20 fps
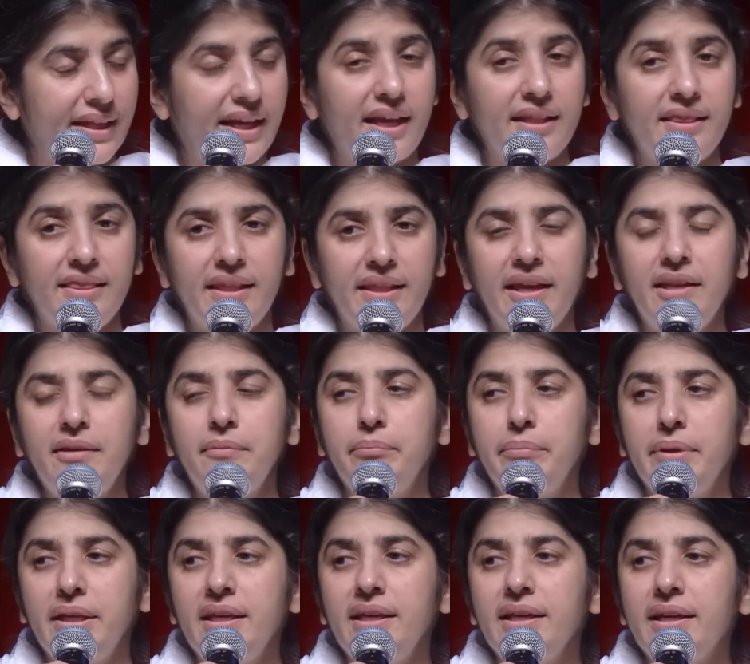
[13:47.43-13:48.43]
And then
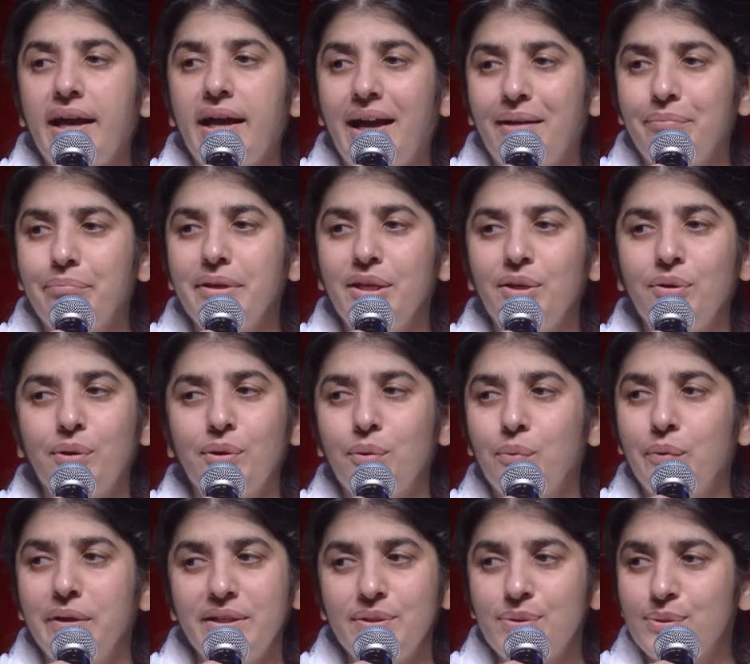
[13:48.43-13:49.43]
being happy
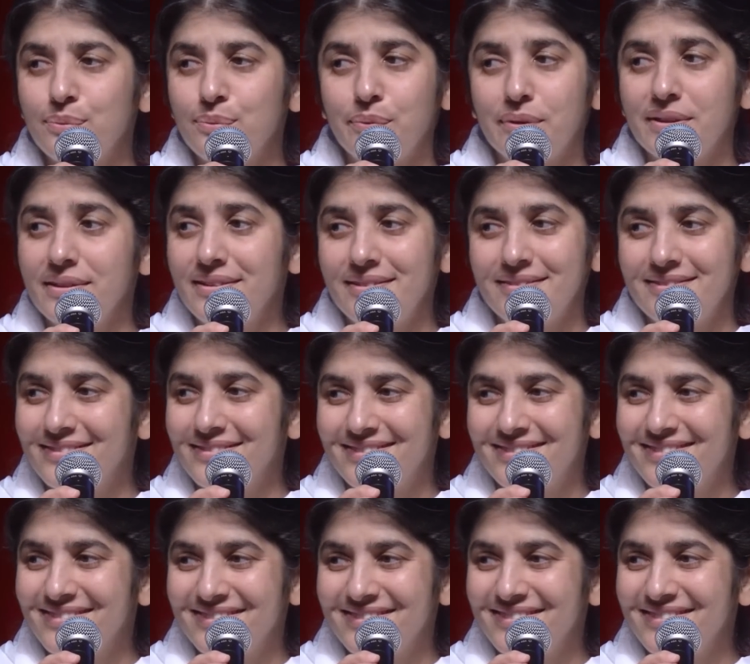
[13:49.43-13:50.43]
always will
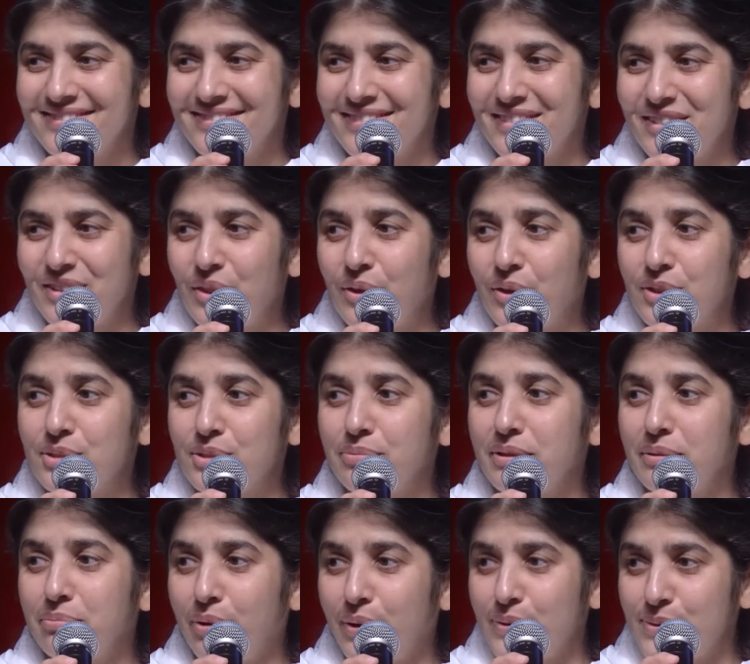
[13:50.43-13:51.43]
not
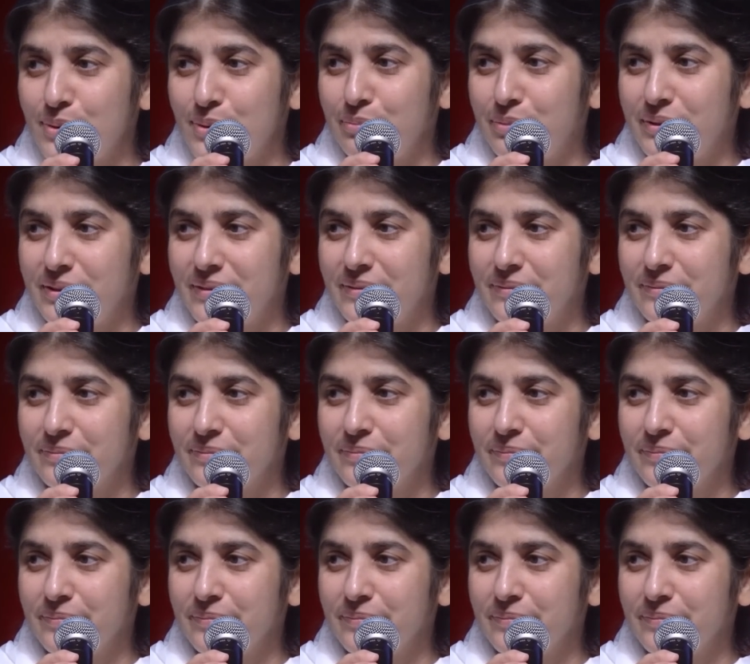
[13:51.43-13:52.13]
be possible.